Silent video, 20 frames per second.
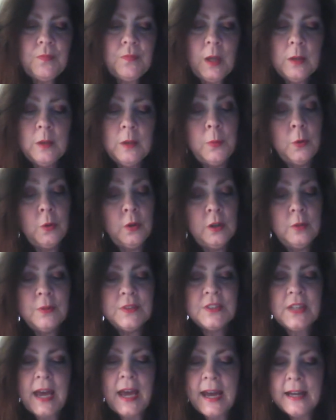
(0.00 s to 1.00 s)
The board
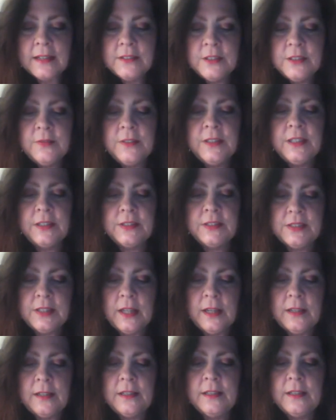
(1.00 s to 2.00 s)
was active and
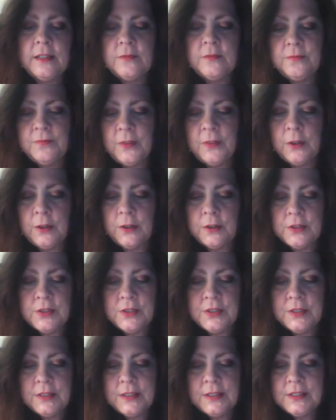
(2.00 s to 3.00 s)
exciting at
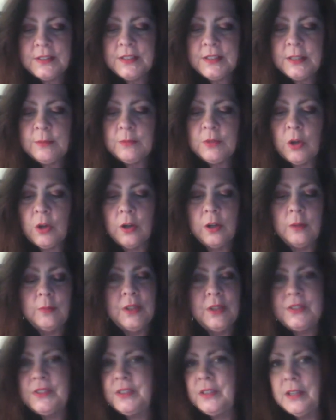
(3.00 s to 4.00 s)
first. It seemed
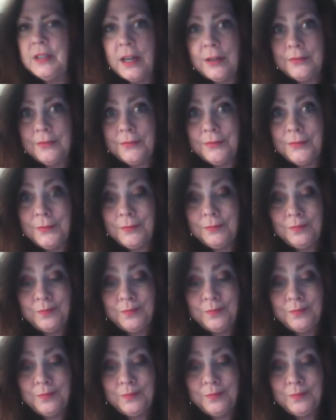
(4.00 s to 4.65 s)
harmless enough.